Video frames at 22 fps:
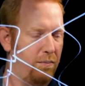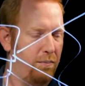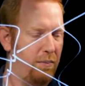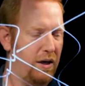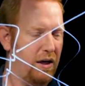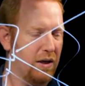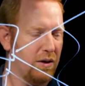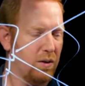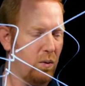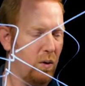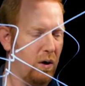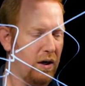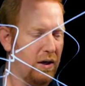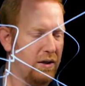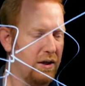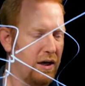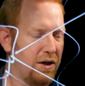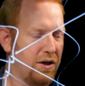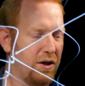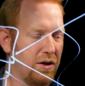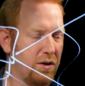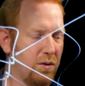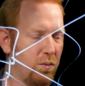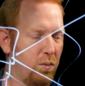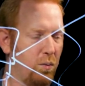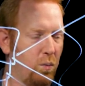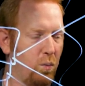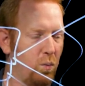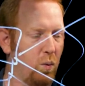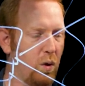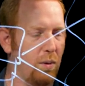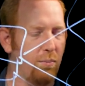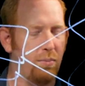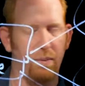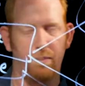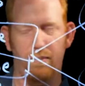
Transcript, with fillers: because organizations weren't